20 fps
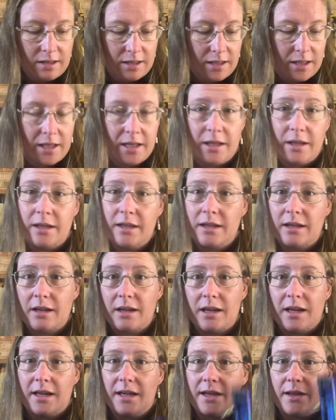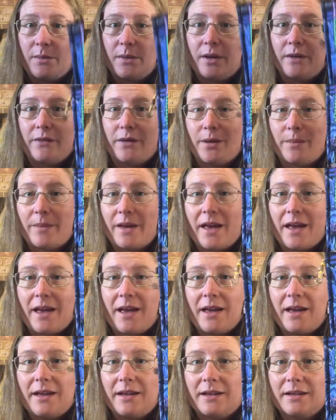in another one of her
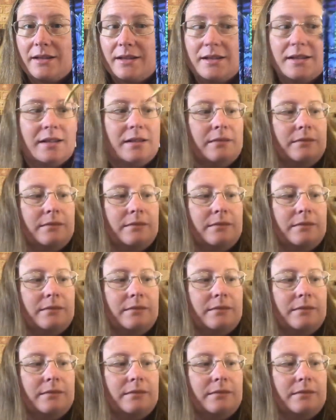bags.